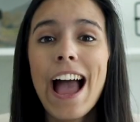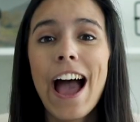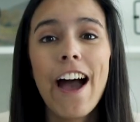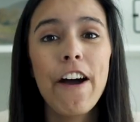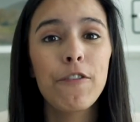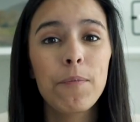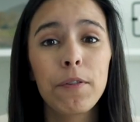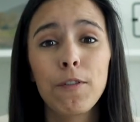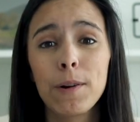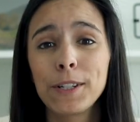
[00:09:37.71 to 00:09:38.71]
have
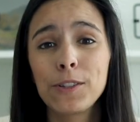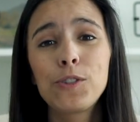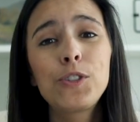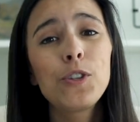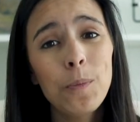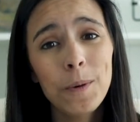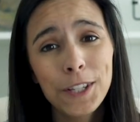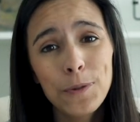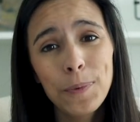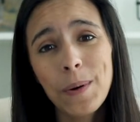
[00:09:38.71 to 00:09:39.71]
performed super,
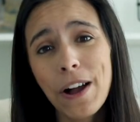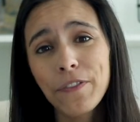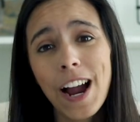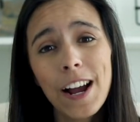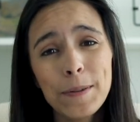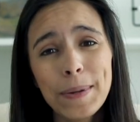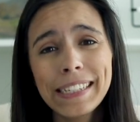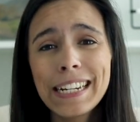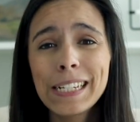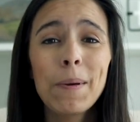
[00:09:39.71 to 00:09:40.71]
super well for our business,